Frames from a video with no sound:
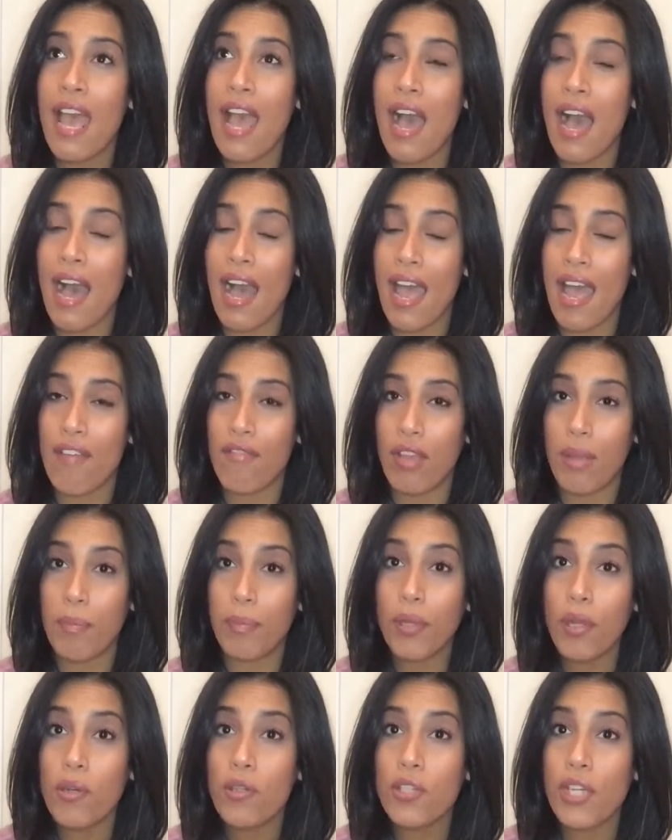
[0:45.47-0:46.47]
I have a
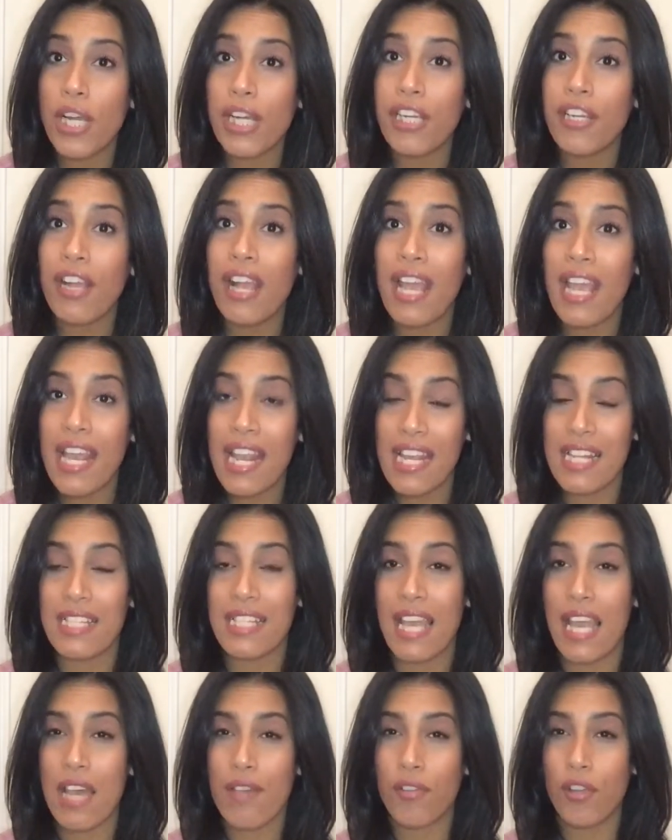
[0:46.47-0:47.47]
blow dryer, and I
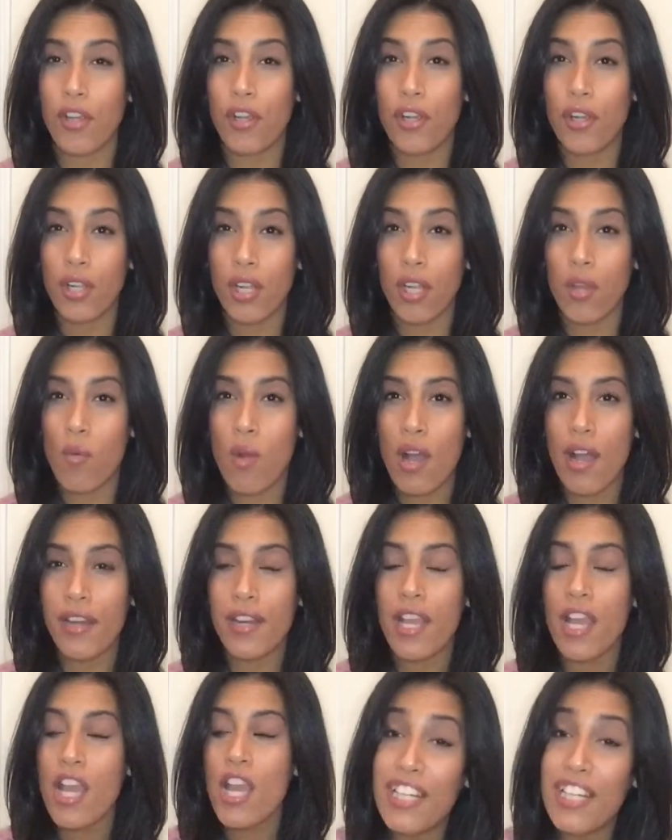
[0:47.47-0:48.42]
have a curling wand.